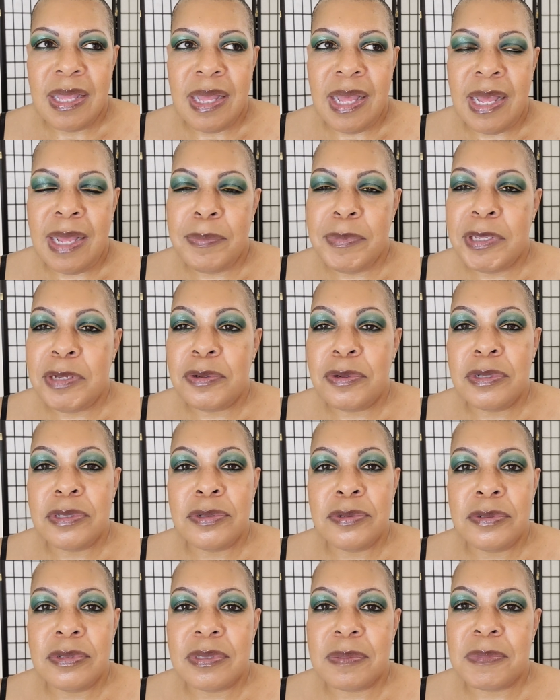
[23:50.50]
I be going
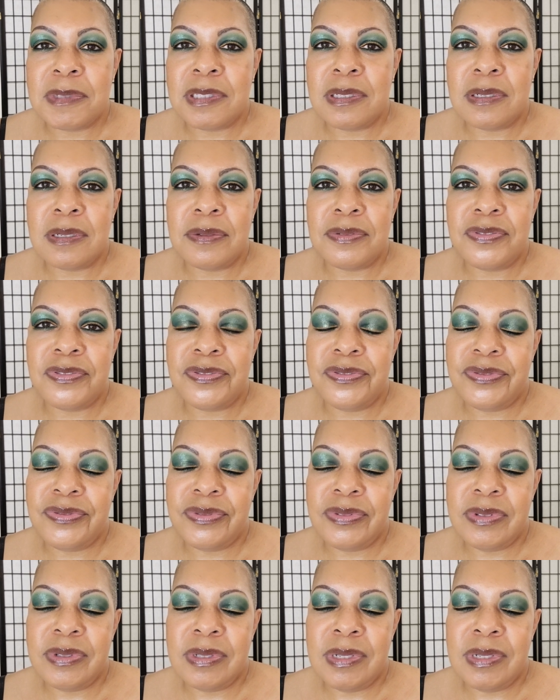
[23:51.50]
through some stuff.